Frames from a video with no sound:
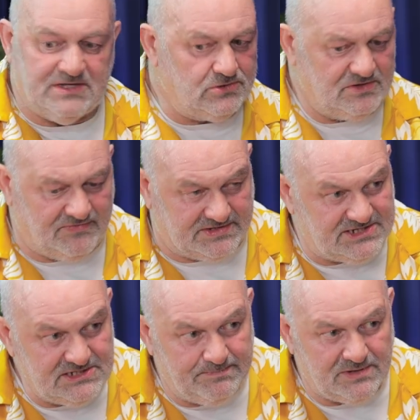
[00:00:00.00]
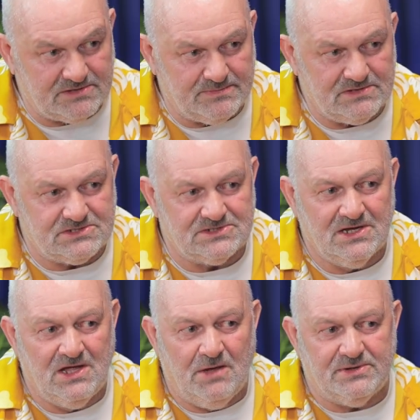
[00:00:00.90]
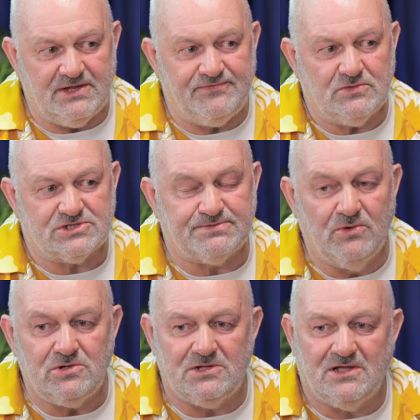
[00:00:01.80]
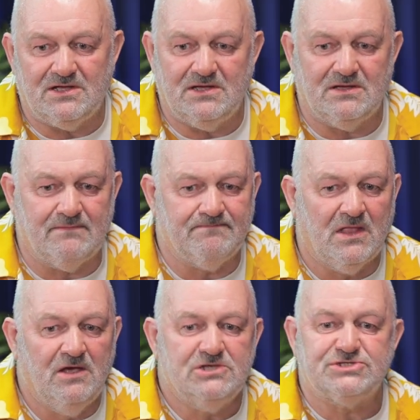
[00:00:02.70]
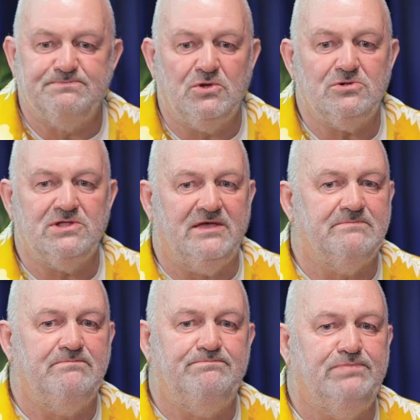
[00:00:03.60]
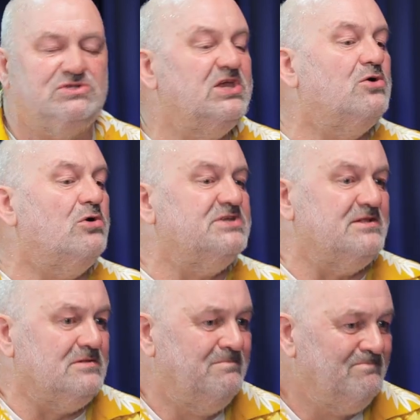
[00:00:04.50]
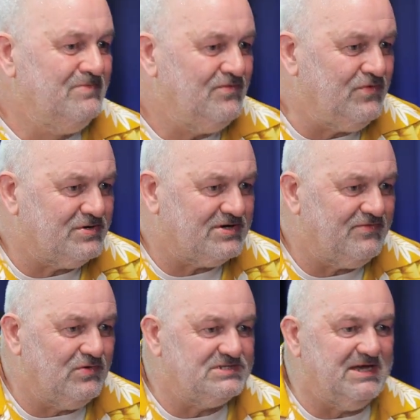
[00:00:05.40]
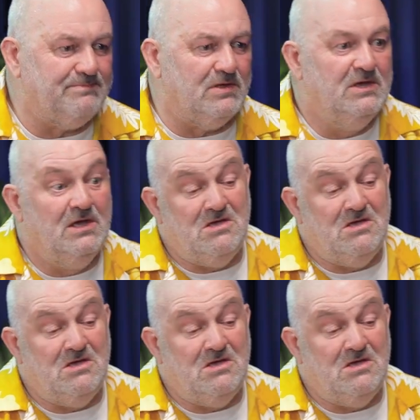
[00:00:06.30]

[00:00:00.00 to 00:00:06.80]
They don't have IT departments, but if you're a small and boutique hotel, for example,